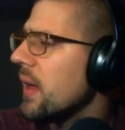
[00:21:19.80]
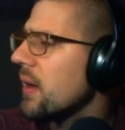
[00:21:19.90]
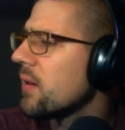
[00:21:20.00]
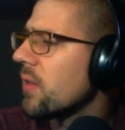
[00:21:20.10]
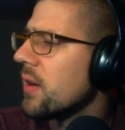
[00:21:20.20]

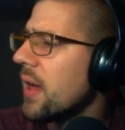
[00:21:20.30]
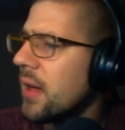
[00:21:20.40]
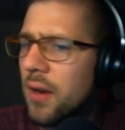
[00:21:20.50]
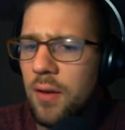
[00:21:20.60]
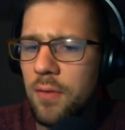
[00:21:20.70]
e to the
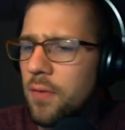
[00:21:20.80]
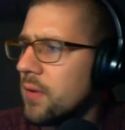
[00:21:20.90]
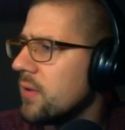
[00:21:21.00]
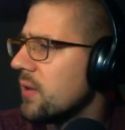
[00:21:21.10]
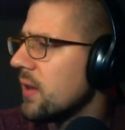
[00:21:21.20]
negative
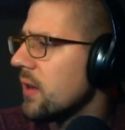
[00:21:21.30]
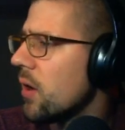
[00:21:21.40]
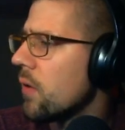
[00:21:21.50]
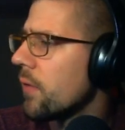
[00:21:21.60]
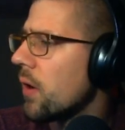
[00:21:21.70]

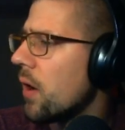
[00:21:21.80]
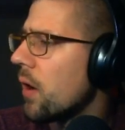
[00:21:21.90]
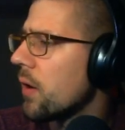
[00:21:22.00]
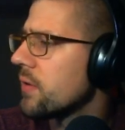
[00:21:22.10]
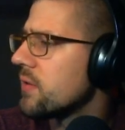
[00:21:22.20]
t over
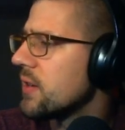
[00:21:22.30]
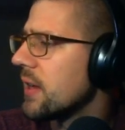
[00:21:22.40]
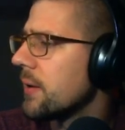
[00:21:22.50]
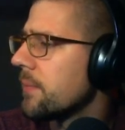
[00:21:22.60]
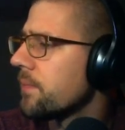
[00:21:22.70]

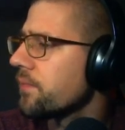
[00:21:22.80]
rc.